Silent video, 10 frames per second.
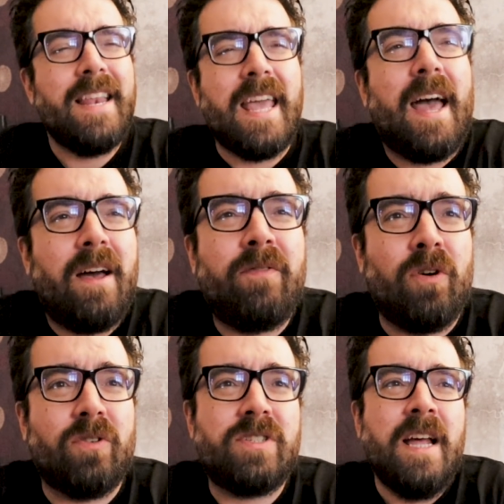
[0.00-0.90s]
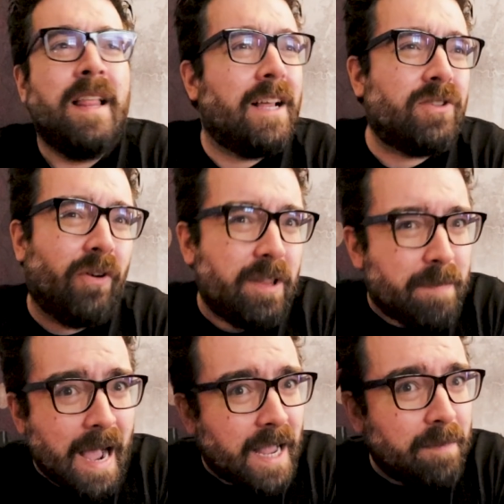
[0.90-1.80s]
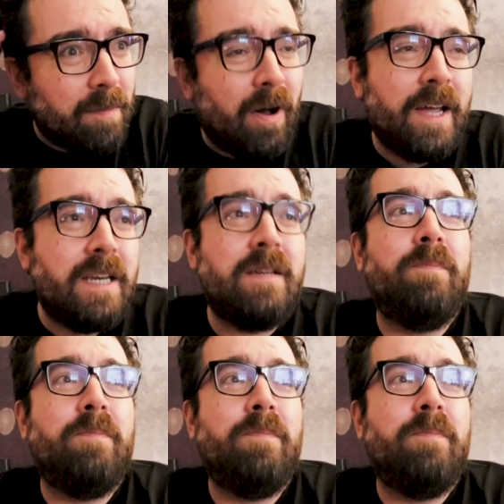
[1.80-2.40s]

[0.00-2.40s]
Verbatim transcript: And yeah, of course, that's all at the back of my mind.